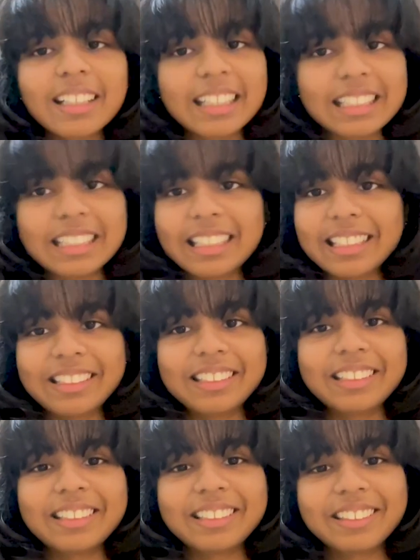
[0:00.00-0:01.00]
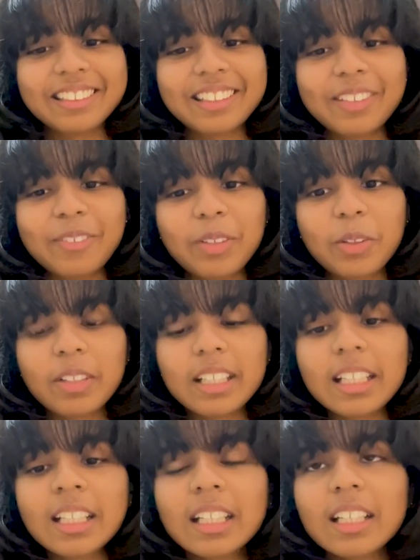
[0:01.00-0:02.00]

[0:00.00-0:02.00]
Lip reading: Exactly. And we don't